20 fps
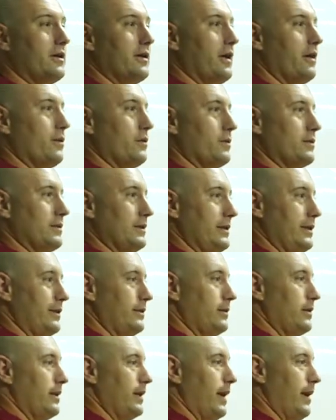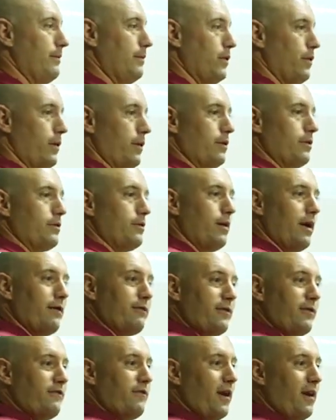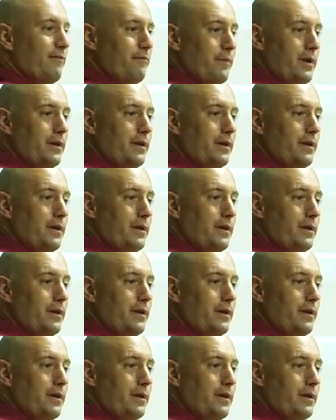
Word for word: In other words, literally I'm going through every five